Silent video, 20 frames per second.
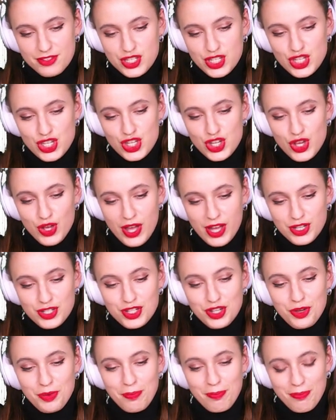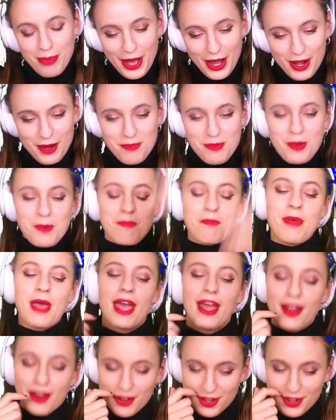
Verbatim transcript: and you better prepare